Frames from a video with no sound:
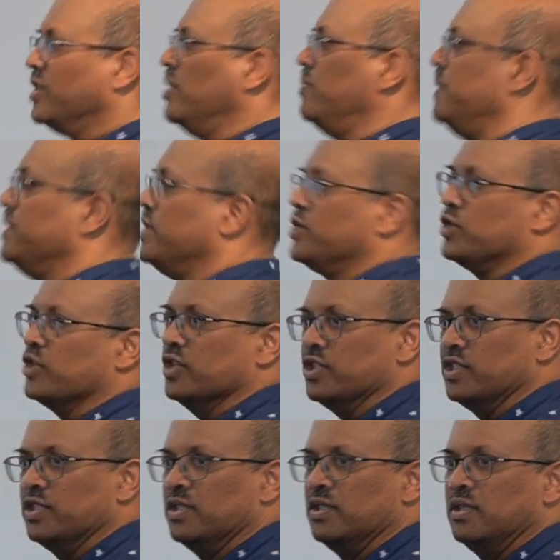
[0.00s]
it's going to be the
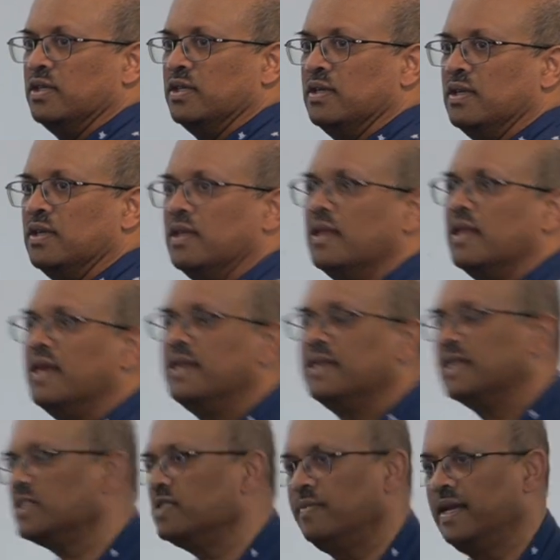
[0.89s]
church.
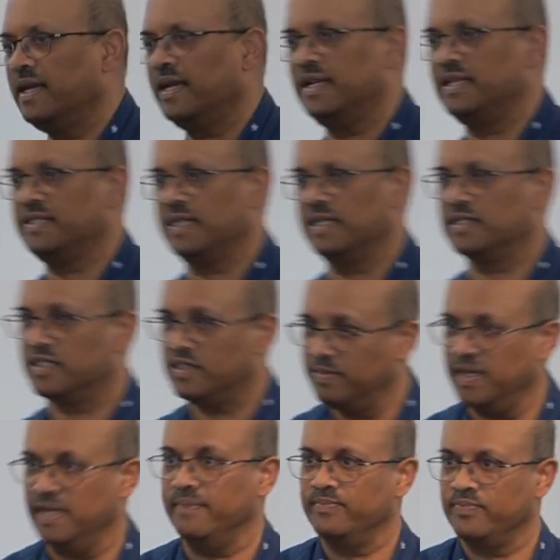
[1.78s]
Doesn't make any
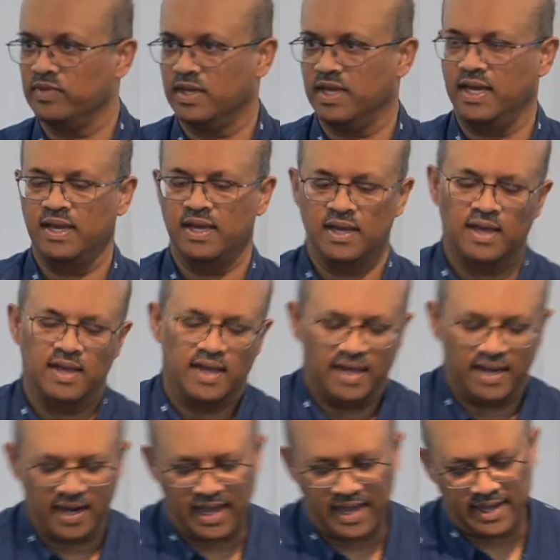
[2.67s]
sense to me. Okay?
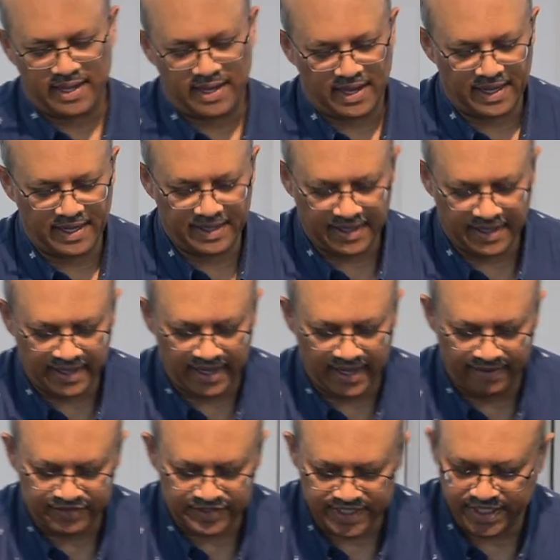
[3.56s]
And I, I,
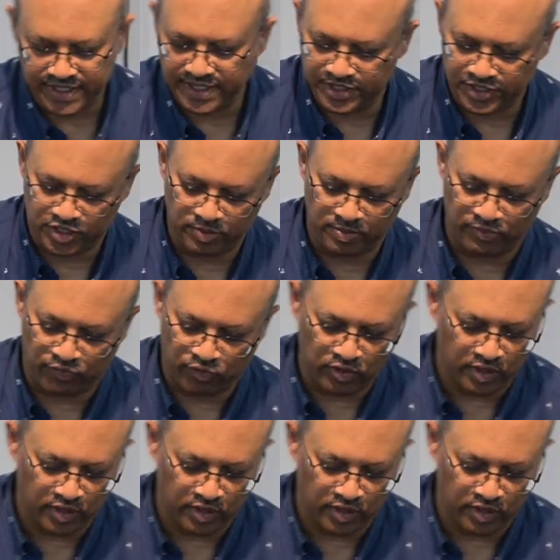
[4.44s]
I've said this to you